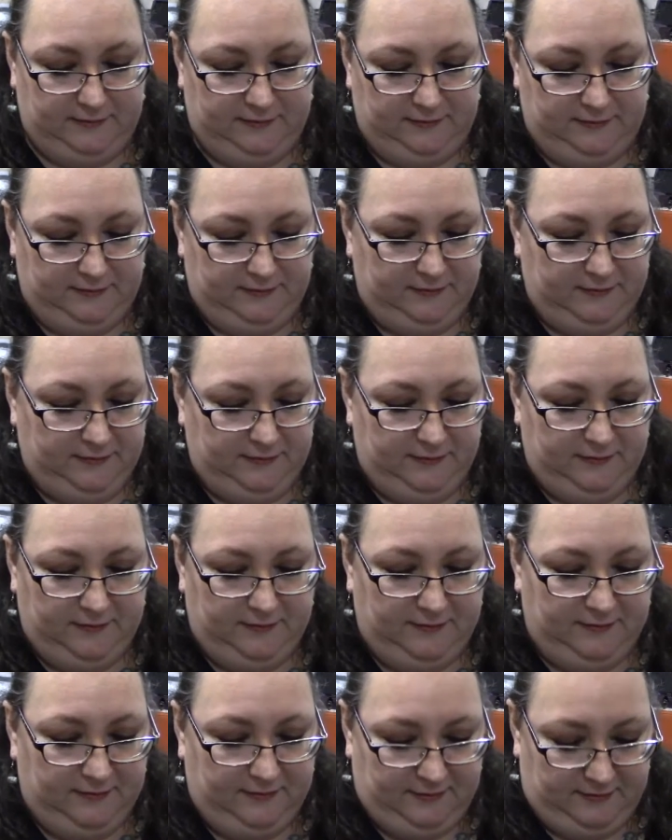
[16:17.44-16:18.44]

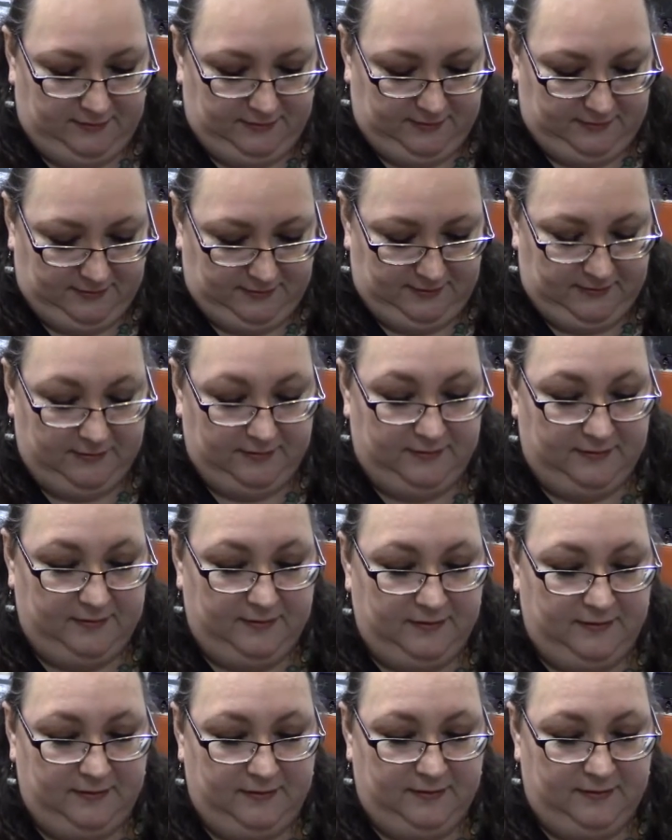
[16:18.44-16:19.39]
(no one is talking)